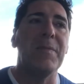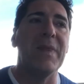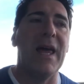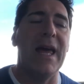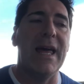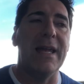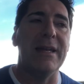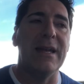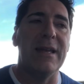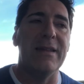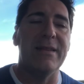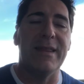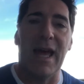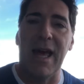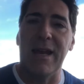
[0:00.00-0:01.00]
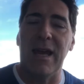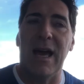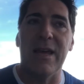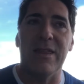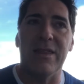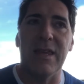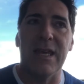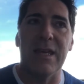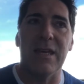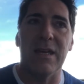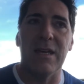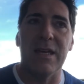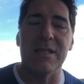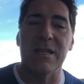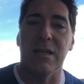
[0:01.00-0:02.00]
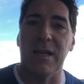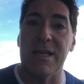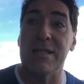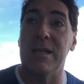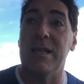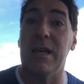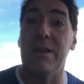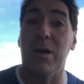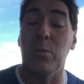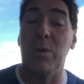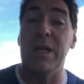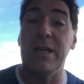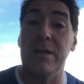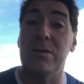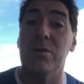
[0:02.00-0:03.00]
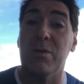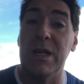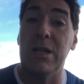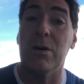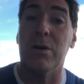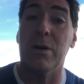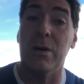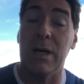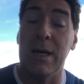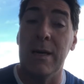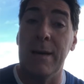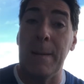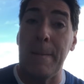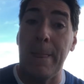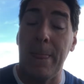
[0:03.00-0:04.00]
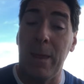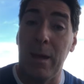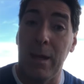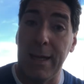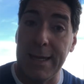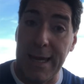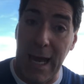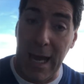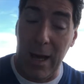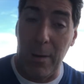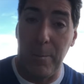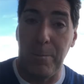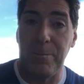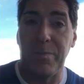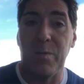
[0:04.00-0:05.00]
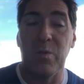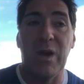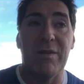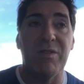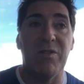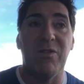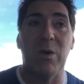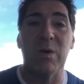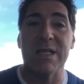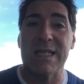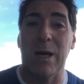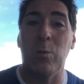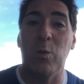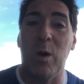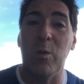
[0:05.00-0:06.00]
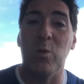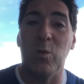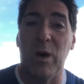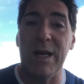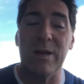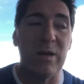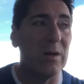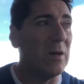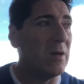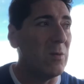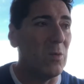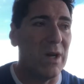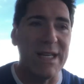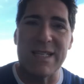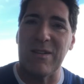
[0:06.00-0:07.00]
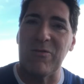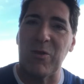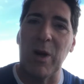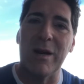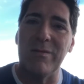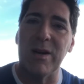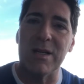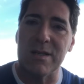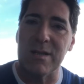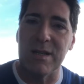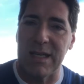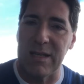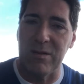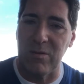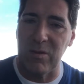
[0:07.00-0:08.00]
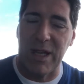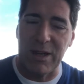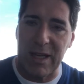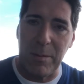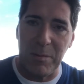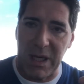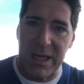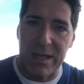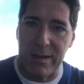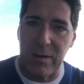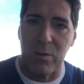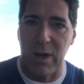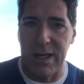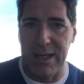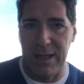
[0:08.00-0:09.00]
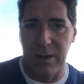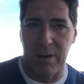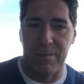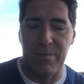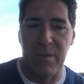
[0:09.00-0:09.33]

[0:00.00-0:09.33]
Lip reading: And that, I think, is a lesson that we need to relearn now. We have to focus on what is in front of us, immediately right here.